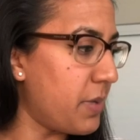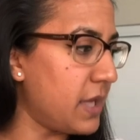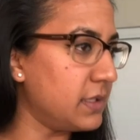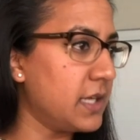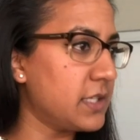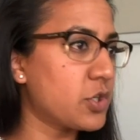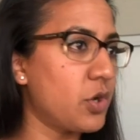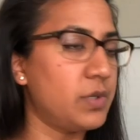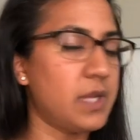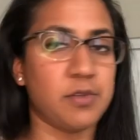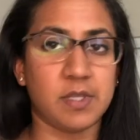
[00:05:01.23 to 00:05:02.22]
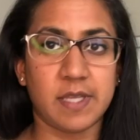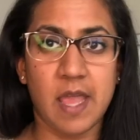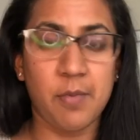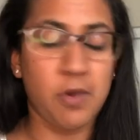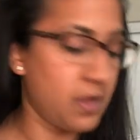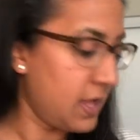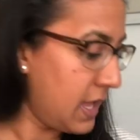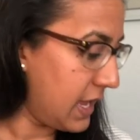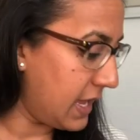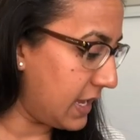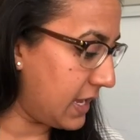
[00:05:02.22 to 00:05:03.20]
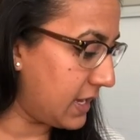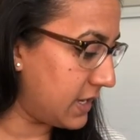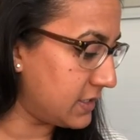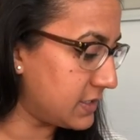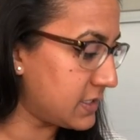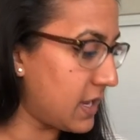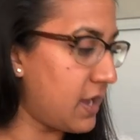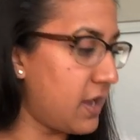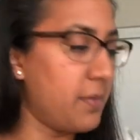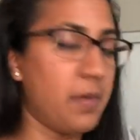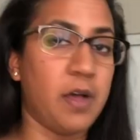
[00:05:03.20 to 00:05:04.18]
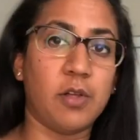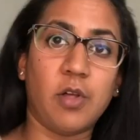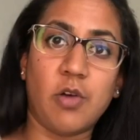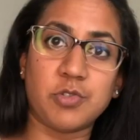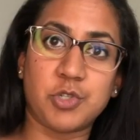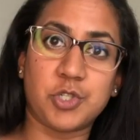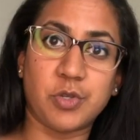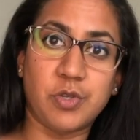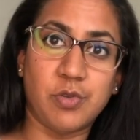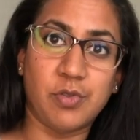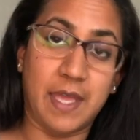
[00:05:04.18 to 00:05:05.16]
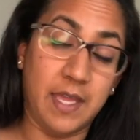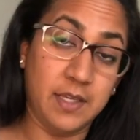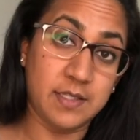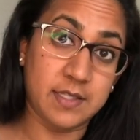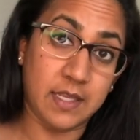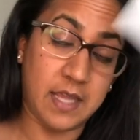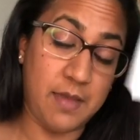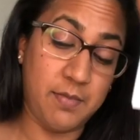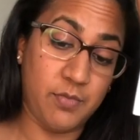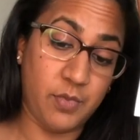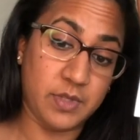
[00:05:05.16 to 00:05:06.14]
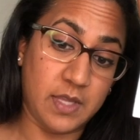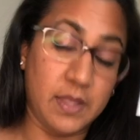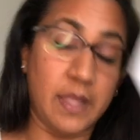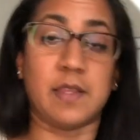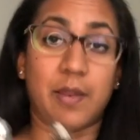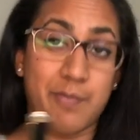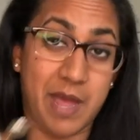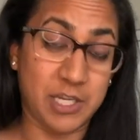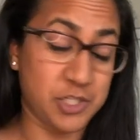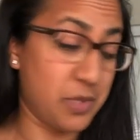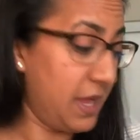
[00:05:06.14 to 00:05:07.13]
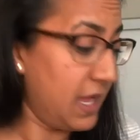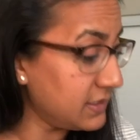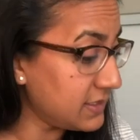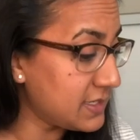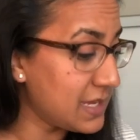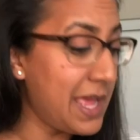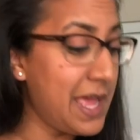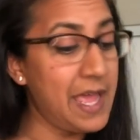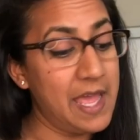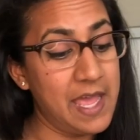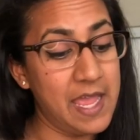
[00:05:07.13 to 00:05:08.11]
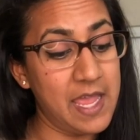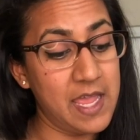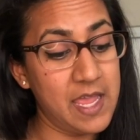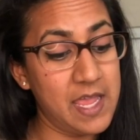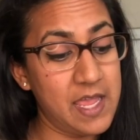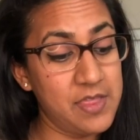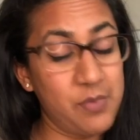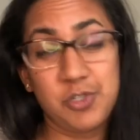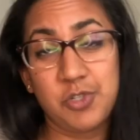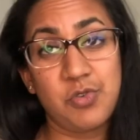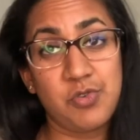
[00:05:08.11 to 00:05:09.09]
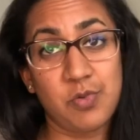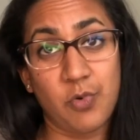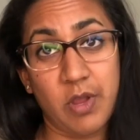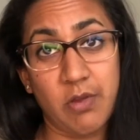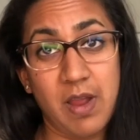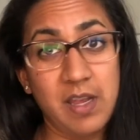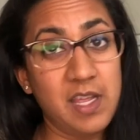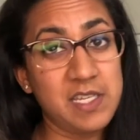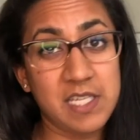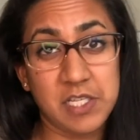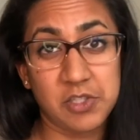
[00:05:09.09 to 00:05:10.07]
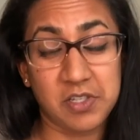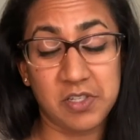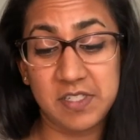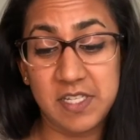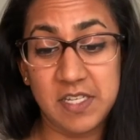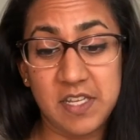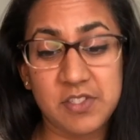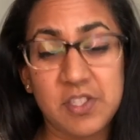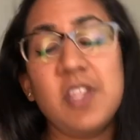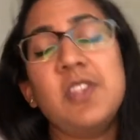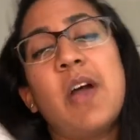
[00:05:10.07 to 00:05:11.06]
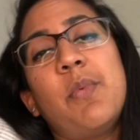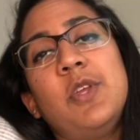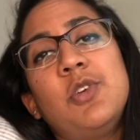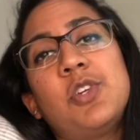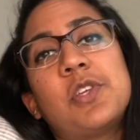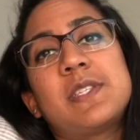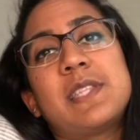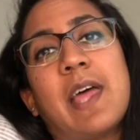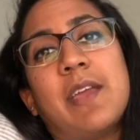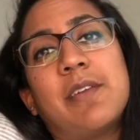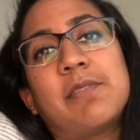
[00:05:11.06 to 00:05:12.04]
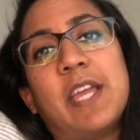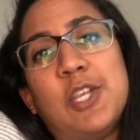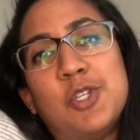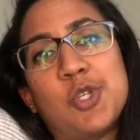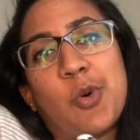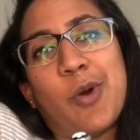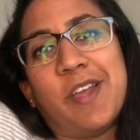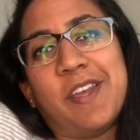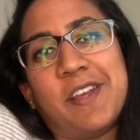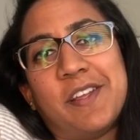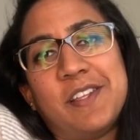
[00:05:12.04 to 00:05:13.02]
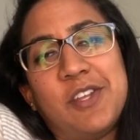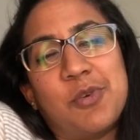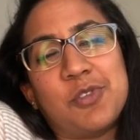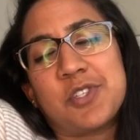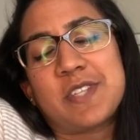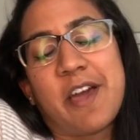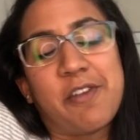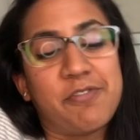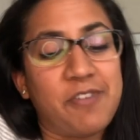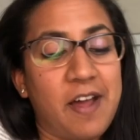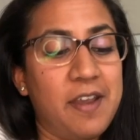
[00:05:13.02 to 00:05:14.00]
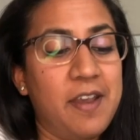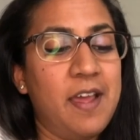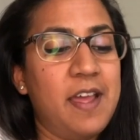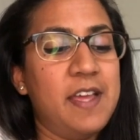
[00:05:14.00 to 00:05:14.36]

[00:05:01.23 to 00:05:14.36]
But let's go down to the camera, and I'll also show you the inks that came with the, like, that match the pens. And then we'll just do some quick writing, take a look at the details, and then that way you can just like enjoy it. You know, it's just kind of fun.